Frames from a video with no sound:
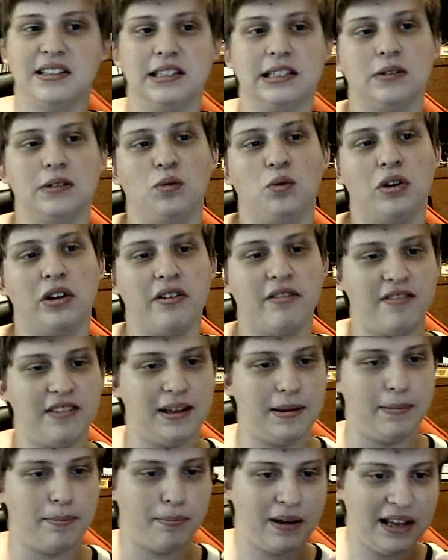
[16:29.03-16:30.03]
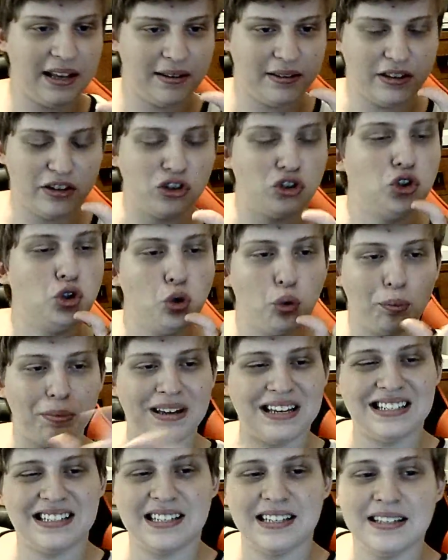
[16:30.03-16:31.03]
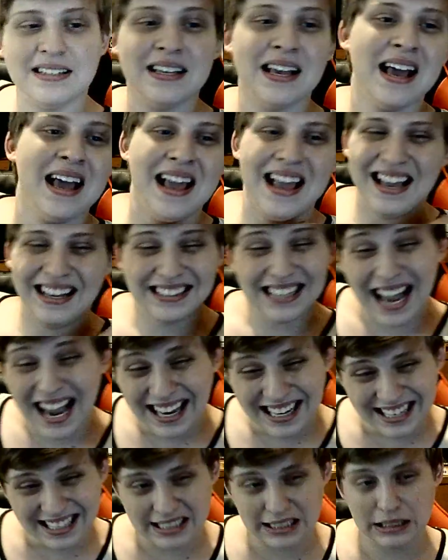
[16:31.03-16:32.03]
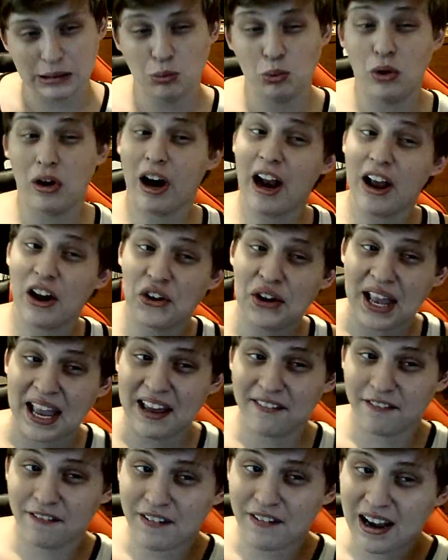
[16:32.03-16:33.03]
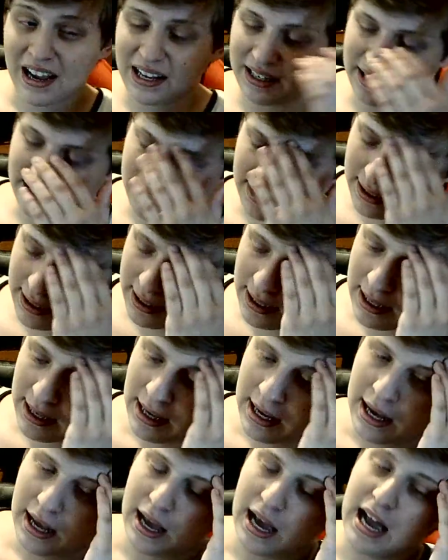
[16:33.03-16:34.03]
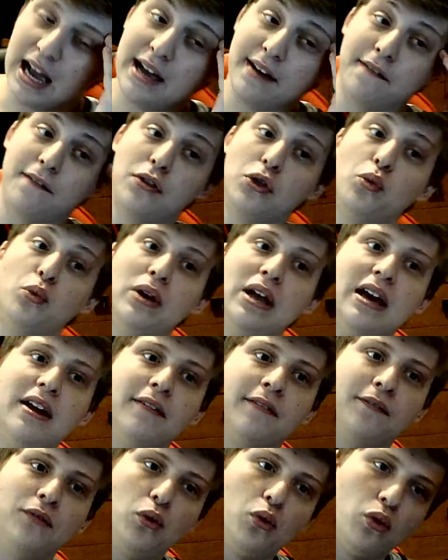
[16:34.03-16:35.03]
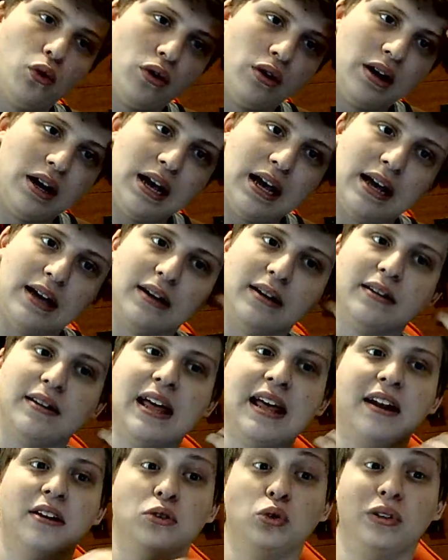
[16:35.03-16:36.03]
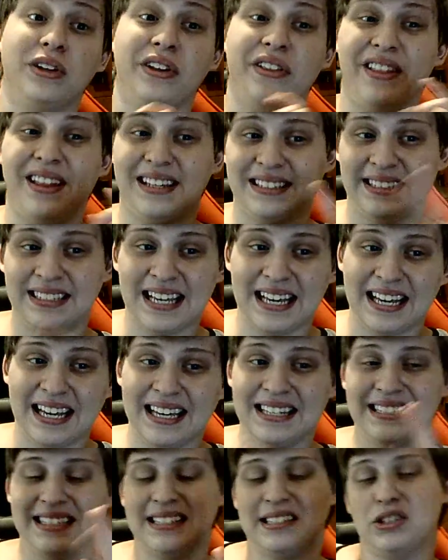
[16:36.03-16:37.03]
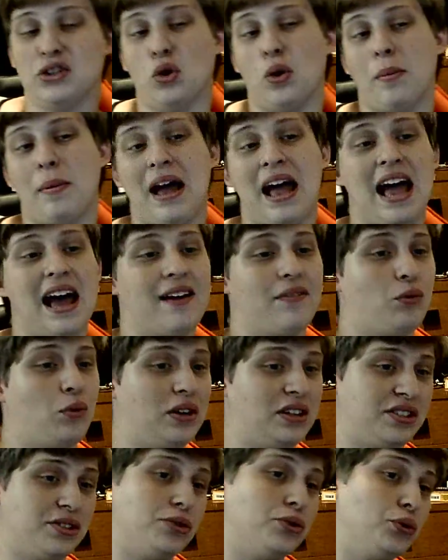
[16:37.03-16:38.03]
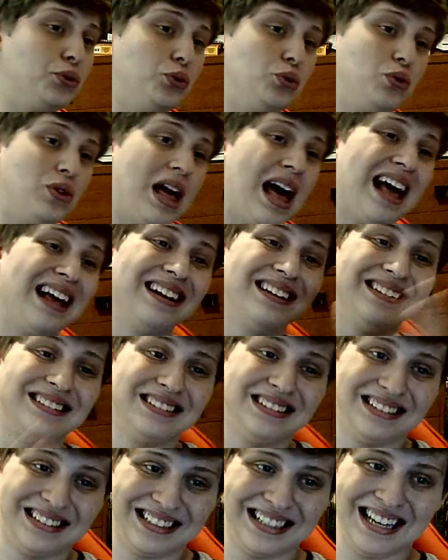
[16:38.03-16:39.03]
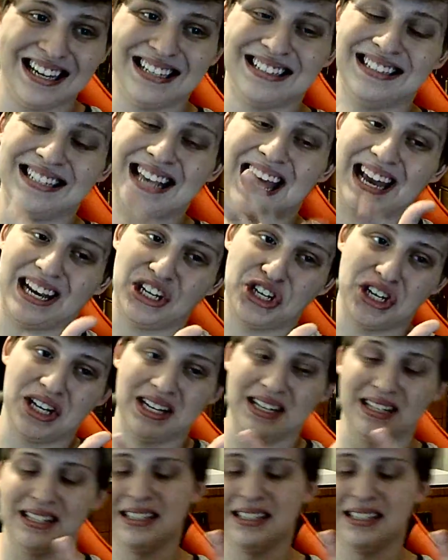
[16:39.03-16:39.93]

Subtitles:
one of the jewel pieces is hiding somewhere. I can't find it. I have 3 out of 4, and that is only the second, so I'm halfway through that section.